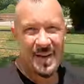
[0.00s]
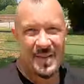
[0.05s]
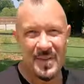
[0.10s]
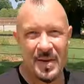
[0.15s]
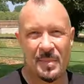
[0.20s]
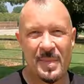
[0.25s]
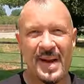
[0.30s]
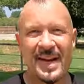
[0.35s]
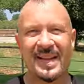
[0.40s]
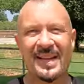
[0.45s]

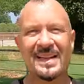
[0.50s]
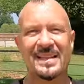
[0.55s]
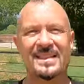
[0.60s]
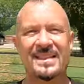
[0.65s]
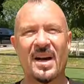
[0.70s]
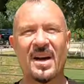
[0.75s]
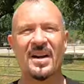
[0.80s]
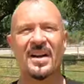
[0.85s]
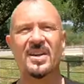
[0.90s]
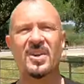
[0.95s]
They're making a
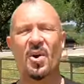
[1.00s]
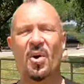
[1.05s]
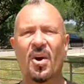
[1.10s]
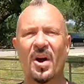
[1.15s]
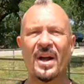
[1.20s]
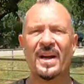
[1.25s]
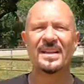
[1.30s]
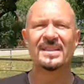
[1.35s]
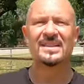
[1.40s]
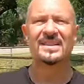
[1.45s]
ton of
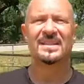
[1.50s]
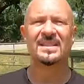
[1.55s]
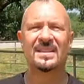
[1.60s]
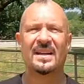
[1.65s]
noise.